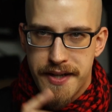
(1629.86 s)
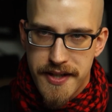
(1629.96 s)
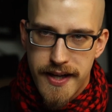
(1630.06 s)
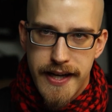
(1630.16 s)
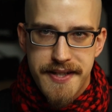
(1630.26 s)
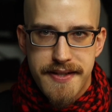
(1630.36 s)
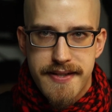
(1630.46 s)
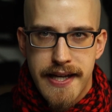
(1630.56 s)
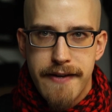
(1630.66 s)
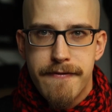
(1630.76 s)
articulated
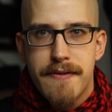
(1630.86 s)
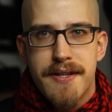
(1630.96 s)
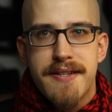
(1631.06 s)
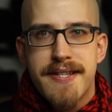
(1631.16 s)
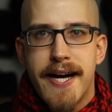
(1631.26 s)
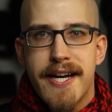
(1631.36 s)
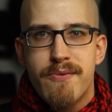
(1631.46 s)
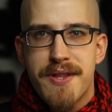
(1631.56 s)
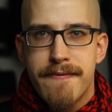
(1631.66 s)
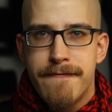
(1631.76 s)
sleeve
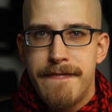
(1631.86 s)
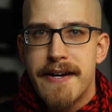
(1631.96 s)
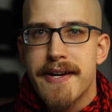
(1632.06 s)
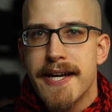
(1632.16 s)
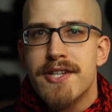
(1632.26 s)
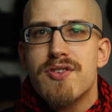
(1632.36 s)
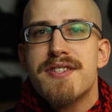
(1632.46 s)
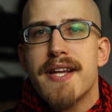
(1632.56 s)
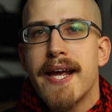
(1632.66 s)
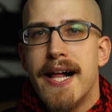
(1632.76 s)
design with a very
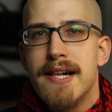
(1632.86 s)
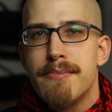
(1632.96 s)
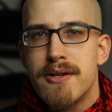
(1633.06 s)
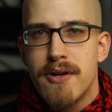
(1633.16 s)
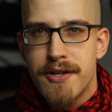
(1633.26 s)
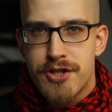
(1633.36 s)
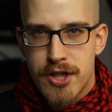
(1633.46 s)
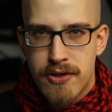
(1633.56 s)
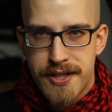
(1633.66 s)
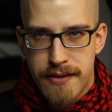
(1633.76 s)
interesting elbow and
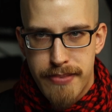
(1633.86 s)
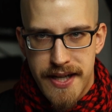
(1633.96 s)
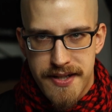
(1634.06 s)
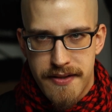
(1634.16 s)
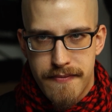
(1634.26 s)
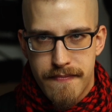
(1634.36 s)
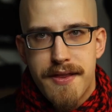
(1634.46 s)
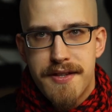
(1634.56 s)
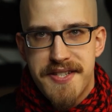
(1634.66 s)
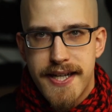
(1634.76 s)
shoulder pattern.
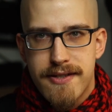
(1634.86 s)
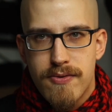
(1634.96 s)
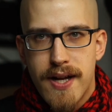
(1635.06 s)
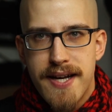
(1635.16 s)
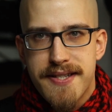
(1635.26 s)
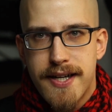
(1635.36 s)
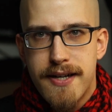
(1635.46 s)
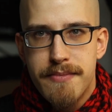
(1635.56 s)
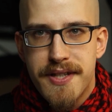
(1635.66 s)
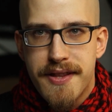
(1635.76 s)
The second to last
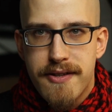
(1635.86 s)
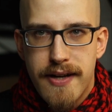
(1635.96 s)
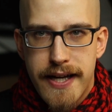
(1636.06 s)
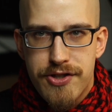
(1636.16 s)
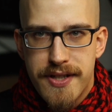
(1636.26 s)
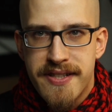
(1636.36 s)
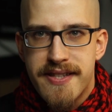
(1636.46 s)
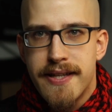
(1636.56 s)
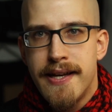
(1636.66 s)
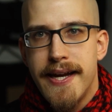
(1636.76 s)
garment in the collection is
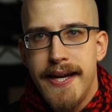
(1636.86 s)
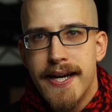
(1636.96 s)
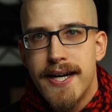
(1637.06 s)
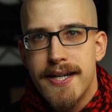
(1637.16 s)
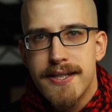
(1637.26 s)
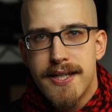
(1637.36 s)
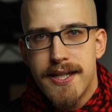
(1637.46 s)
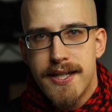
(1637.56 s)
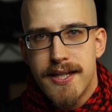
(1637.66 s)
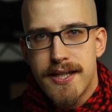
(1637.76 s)
the Lehia
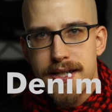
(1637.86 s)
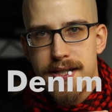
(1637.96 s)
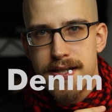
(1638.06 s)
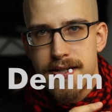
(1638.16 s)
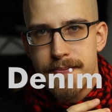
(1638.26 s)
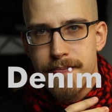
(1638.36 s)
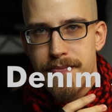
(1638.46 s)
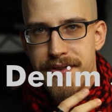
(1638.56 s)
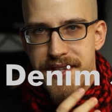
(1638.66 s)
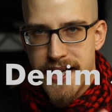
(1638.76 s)

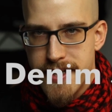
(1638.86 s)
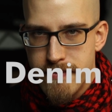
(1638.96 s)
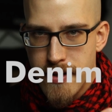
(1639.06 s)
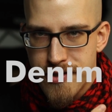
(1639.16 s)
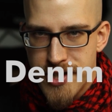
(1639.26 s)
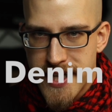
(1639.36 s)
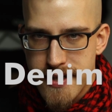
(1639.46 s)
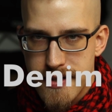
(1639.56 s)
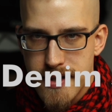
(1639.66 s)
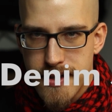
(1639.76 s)
denim
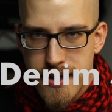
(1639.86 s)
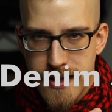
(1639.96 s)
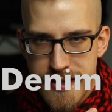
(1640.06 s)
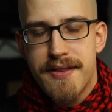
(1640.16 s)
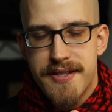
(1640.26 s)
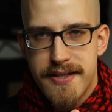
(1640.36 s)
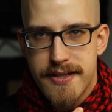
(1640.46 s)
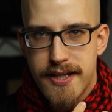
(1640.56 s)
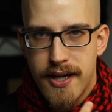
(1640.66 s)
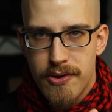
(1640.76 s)
jacket. This
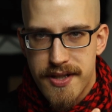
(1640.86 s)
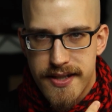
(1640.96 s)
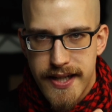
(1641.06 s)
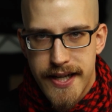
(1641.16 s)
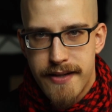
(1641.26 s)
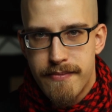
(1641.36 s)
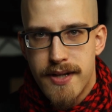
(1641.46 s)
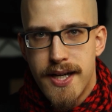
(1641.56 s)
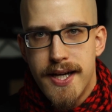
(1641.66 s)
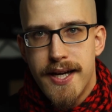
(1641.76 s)
is a coated denim.
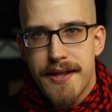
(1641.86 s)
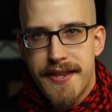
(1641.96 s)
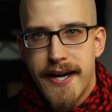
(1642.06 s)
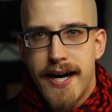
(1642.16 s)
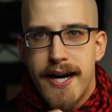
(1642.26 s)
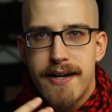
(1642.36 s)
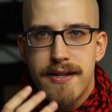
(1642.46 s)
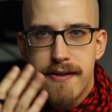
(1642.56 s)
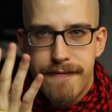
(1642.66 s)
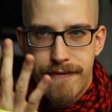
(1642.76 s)
There
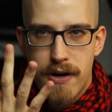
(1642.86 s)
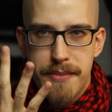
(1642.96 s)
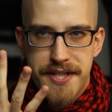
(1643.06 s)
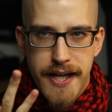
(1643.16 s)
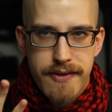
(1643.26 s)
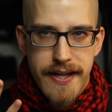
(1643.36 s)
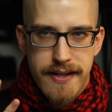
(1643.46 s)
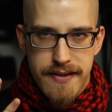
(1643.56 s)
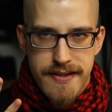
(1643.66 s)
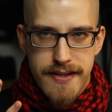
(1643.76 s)
are 4
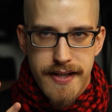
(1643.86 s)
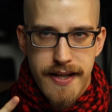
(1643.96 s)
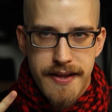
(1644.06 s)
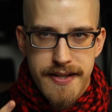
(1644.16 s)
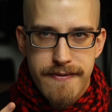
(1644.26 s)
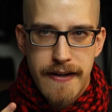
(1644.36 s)
materials in this